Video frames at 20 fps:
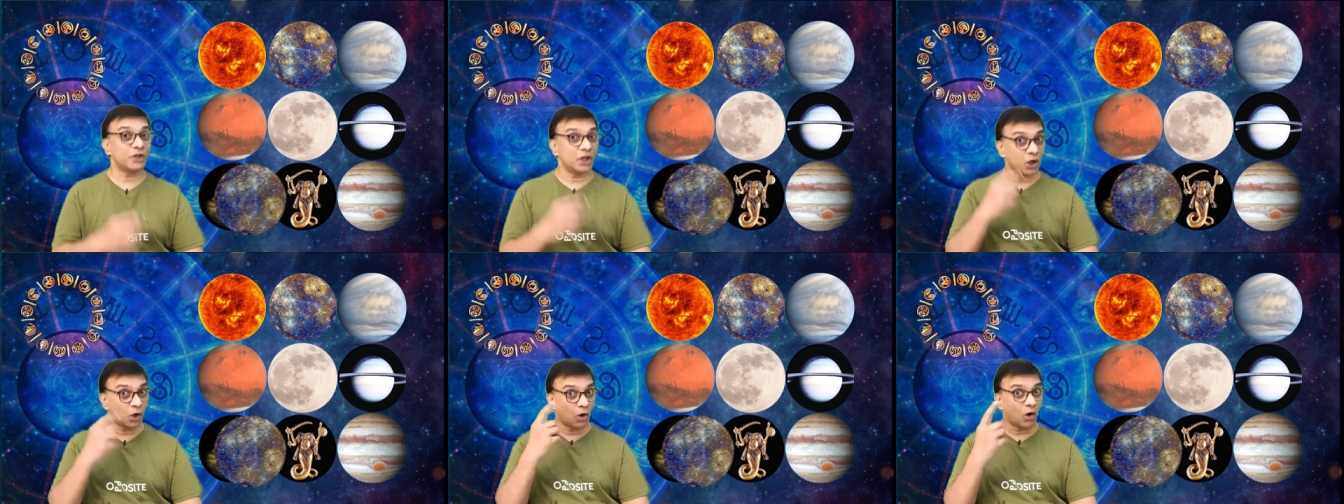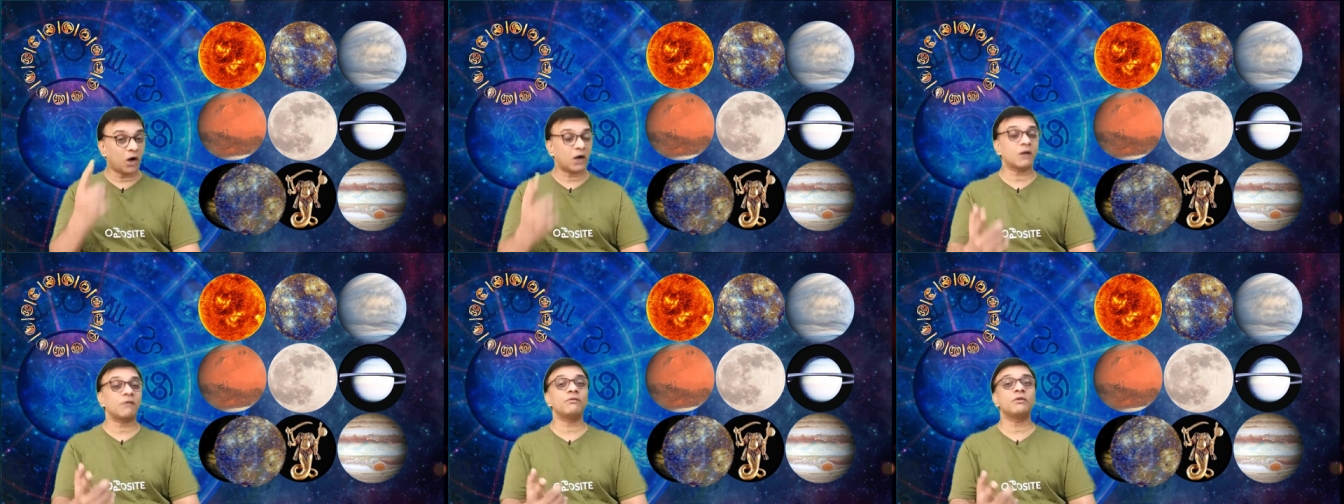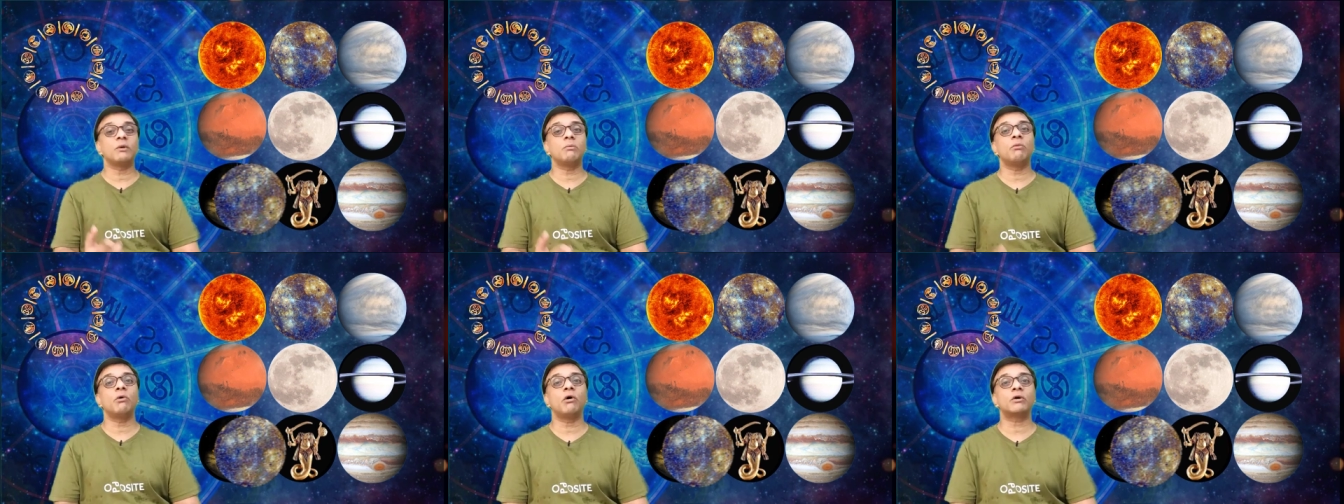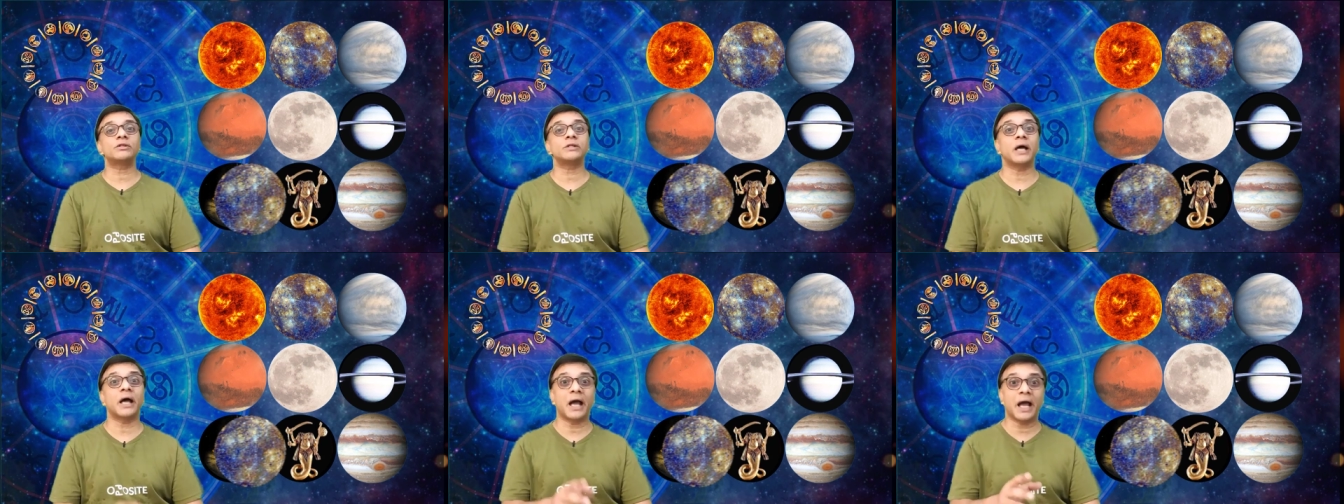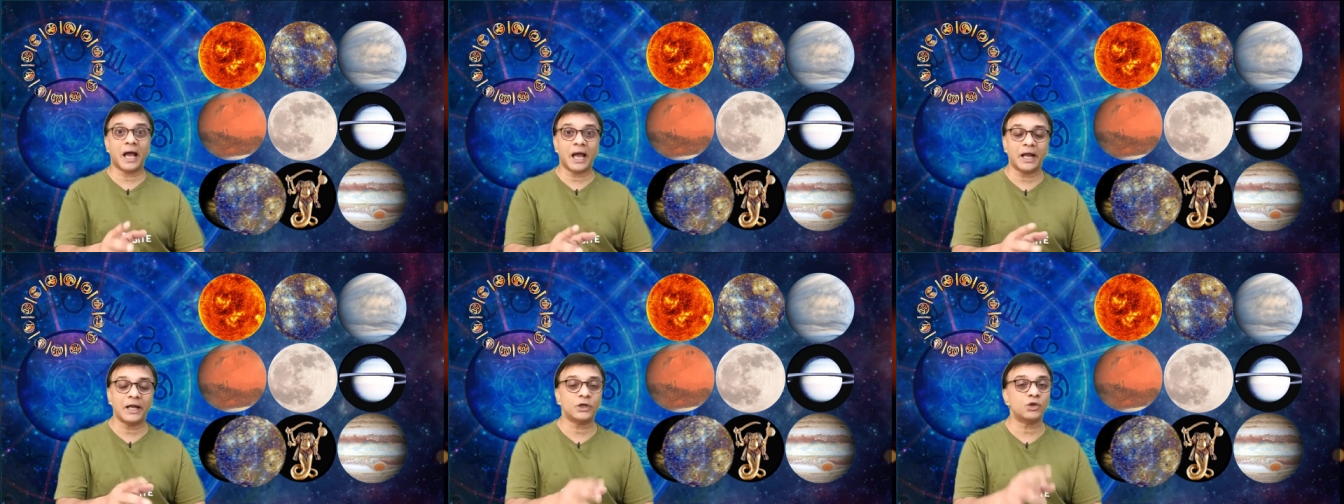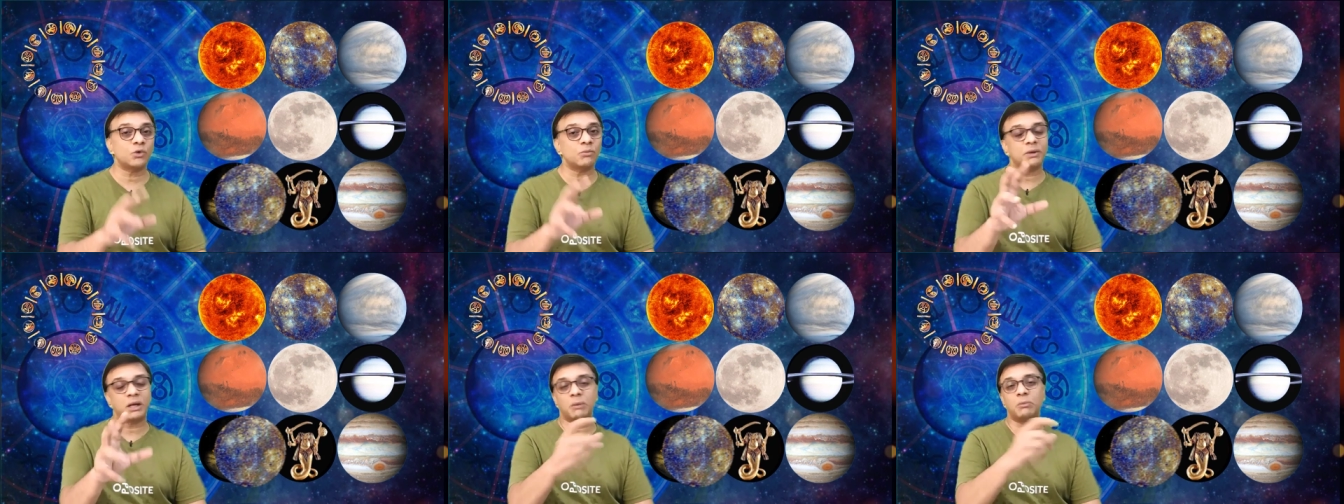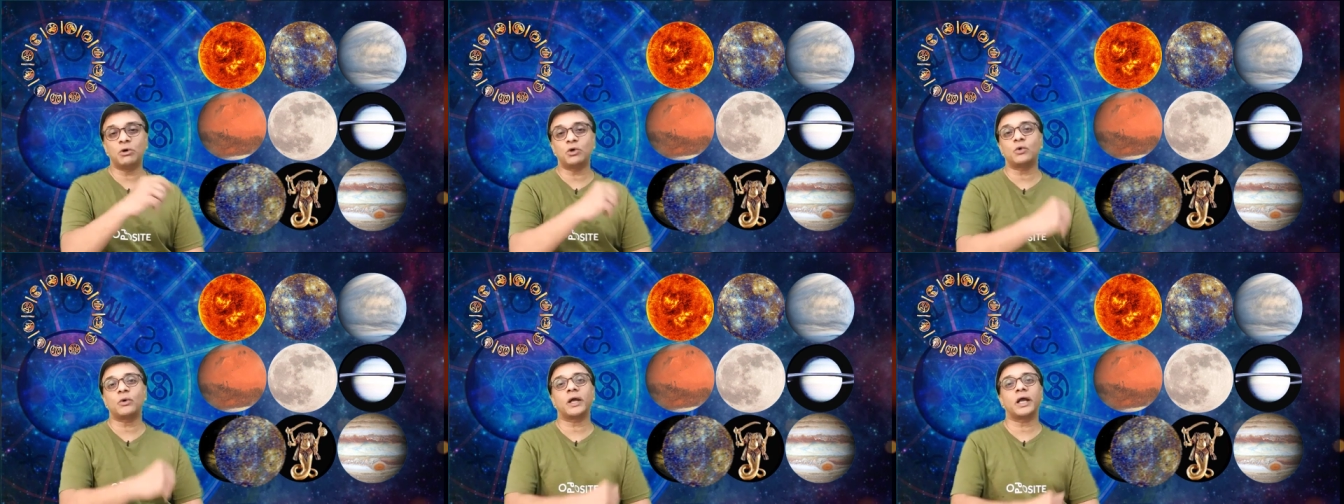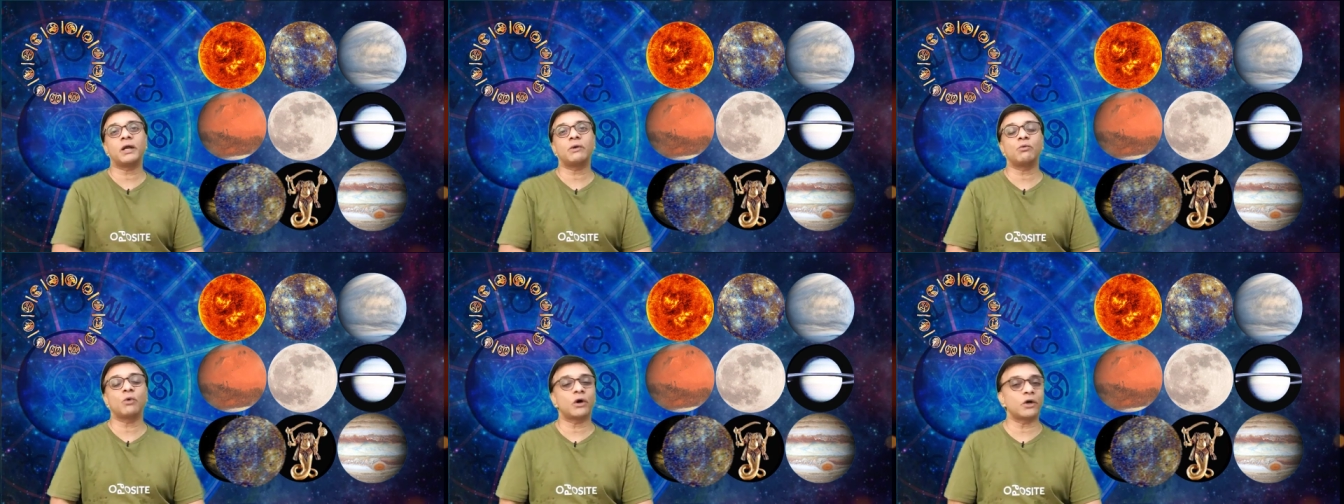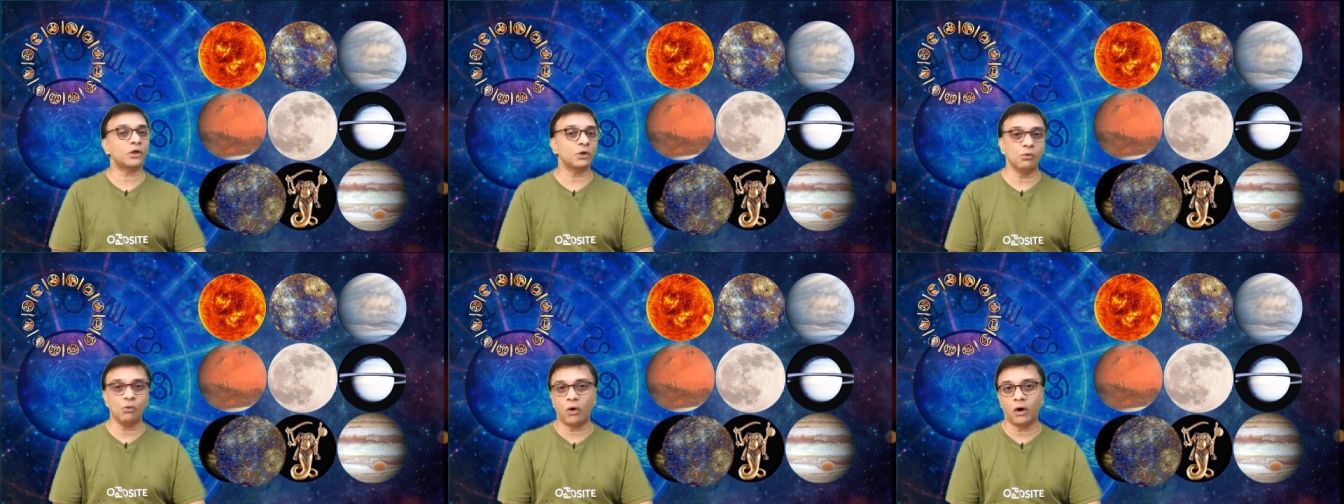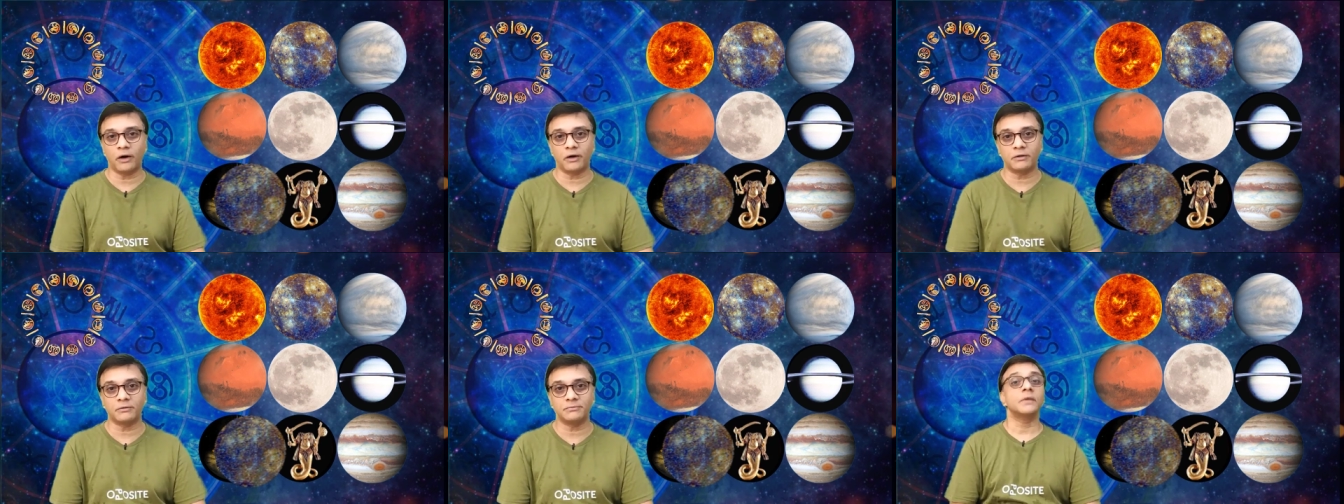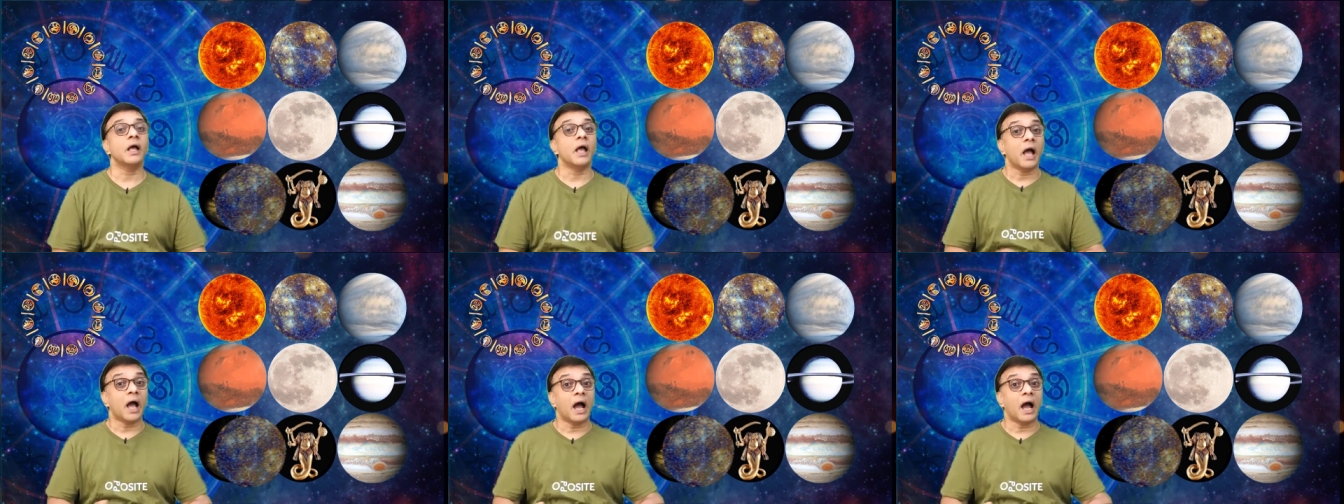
think out of the box and to be able to get what you want.